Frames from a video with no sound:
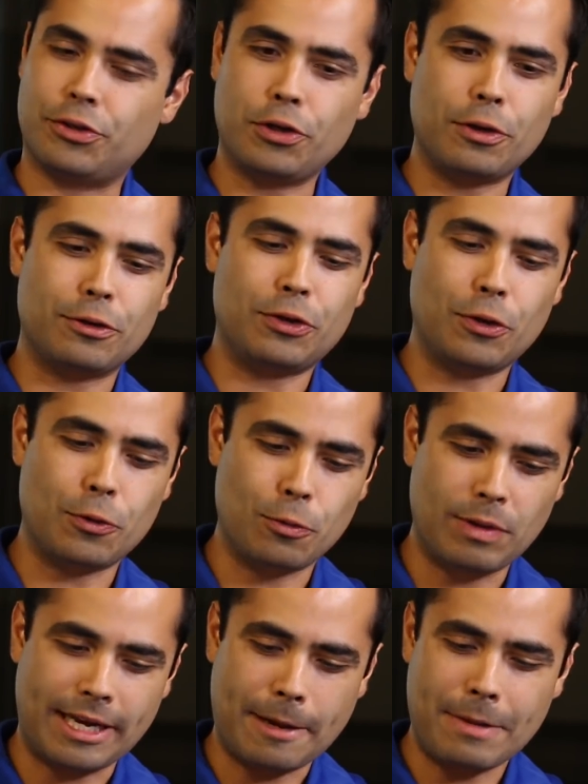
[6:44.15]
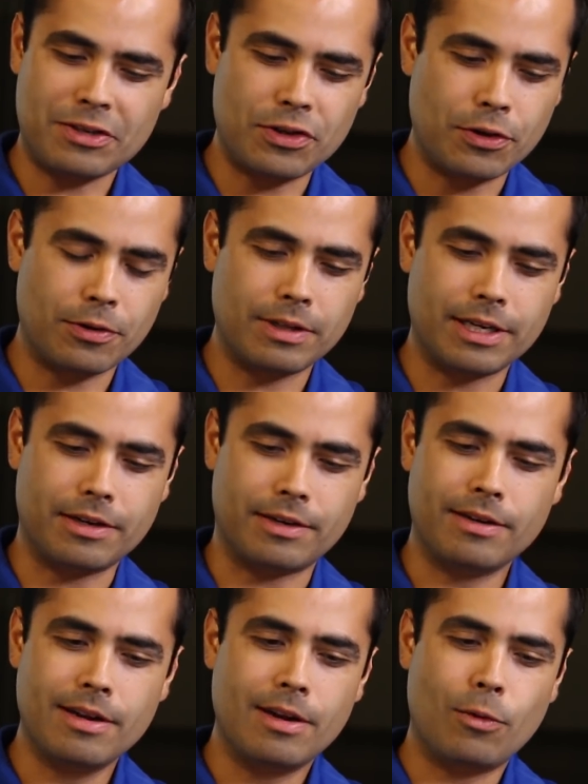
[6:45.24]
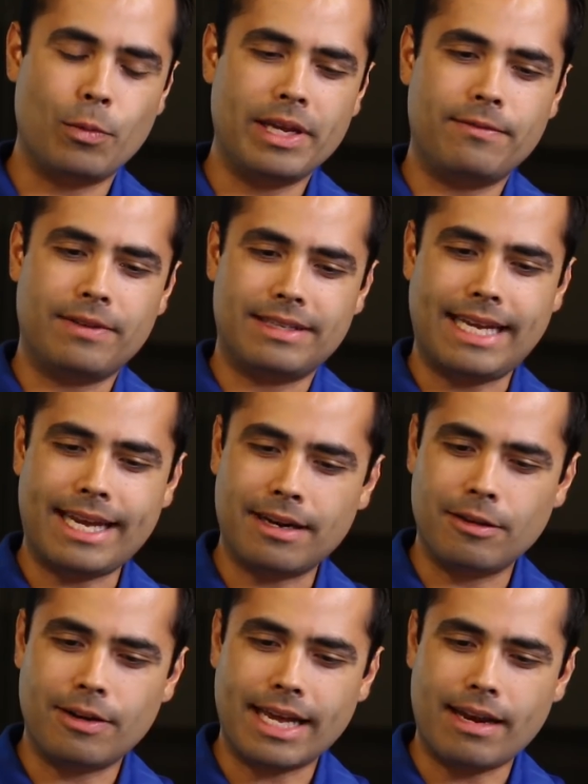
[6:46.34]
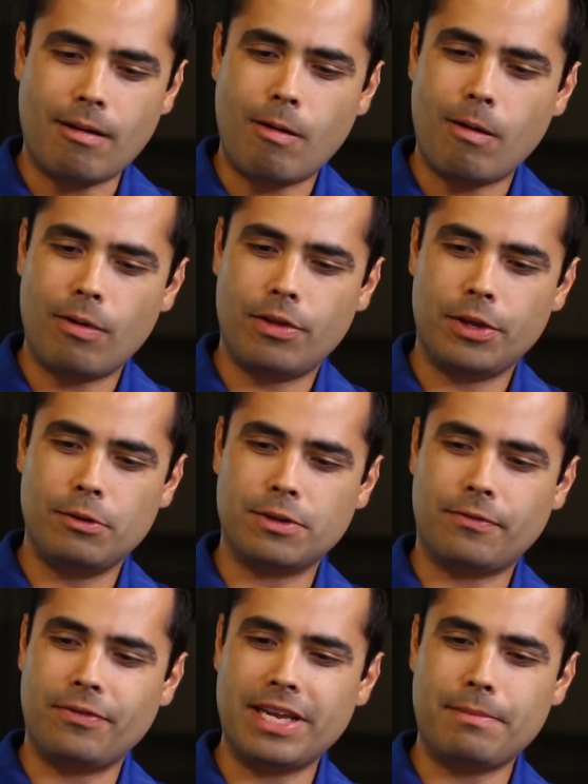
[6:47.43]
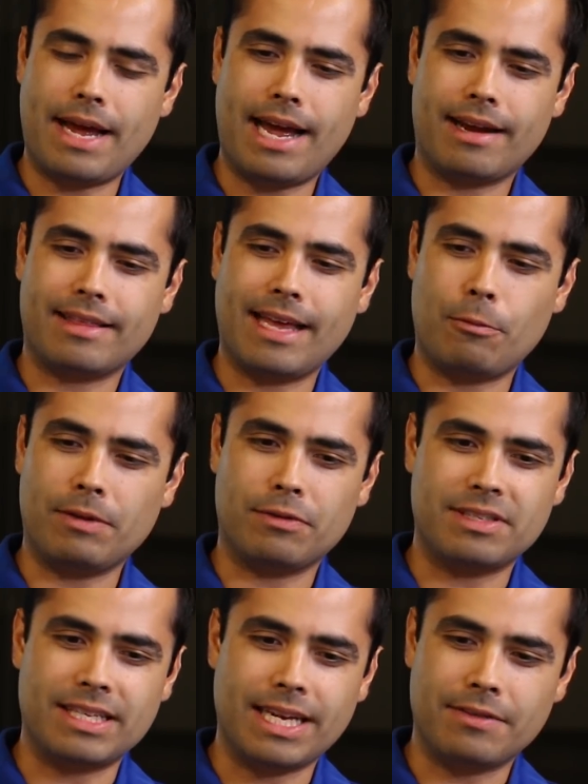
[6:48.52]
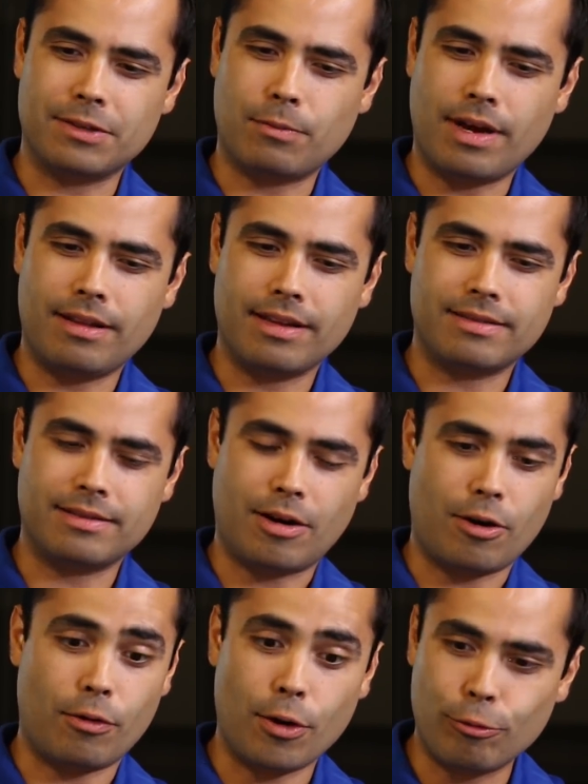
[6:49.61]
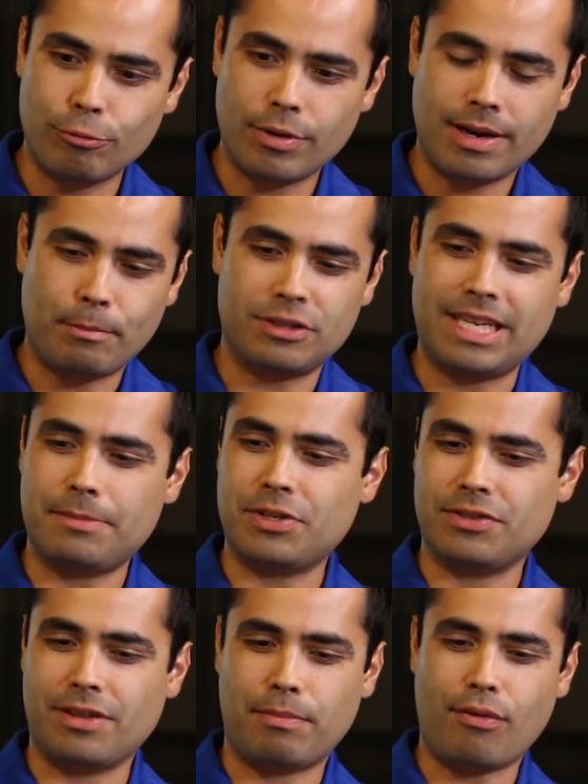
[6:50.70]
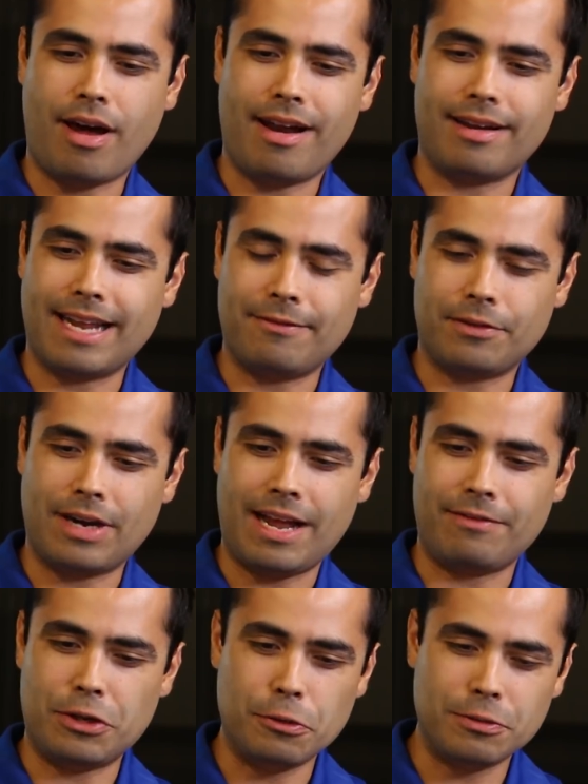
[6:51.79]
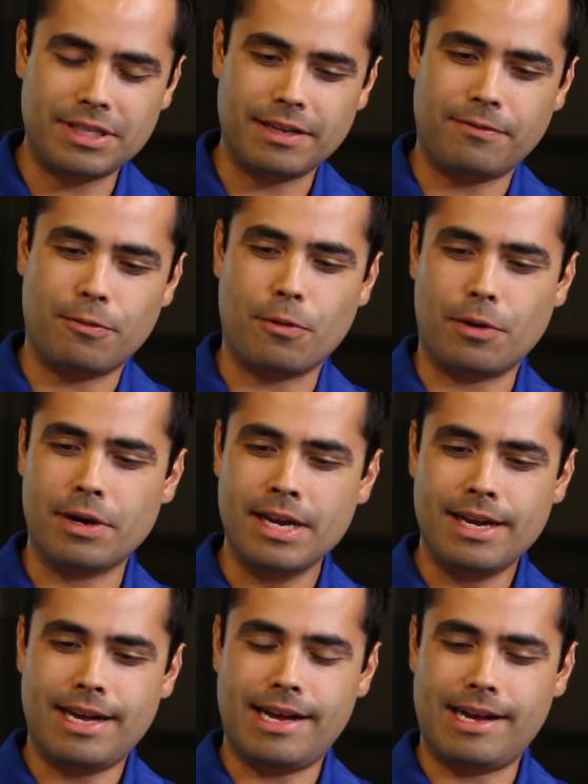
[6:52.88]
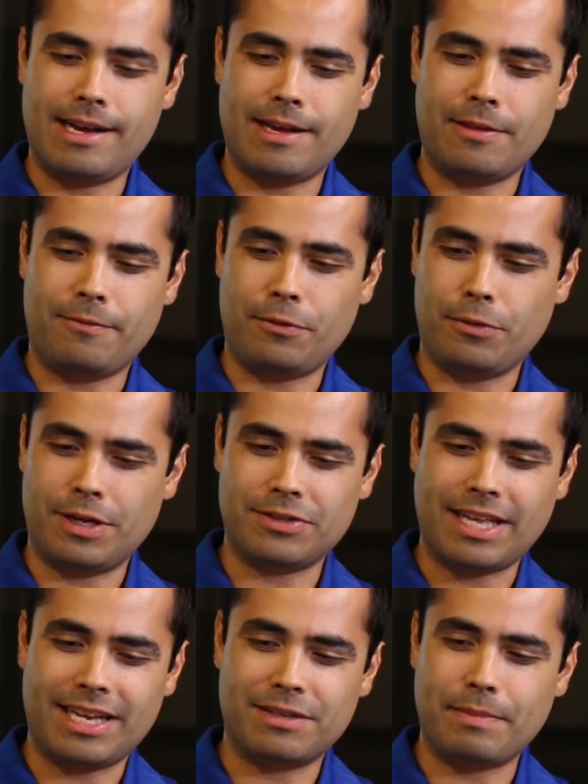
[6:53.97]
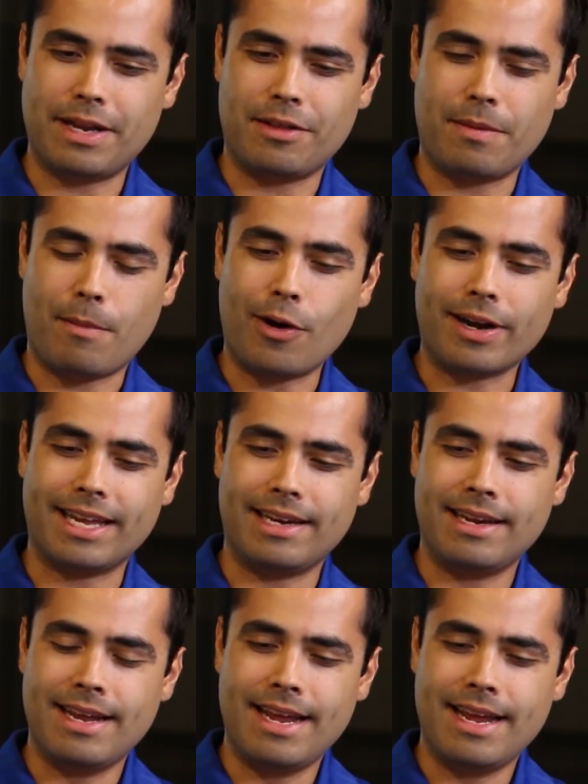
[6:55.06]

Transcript: Sure, so like I mentioned earlier, we've taken a look at all the user feedback that we've received, as well as our own perceptions of the product after having used it for the few years that it's been on the market.